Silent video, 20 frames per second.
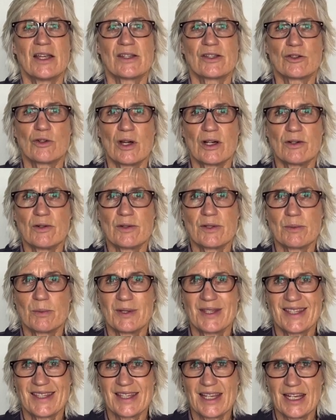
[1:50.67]
Struggles
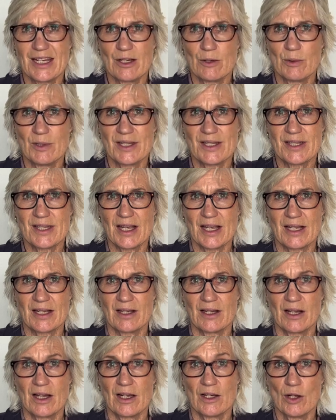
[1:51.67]
with sequencing,
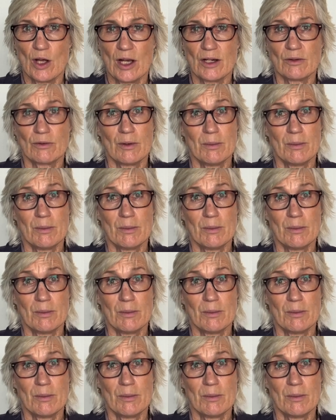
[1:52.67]
like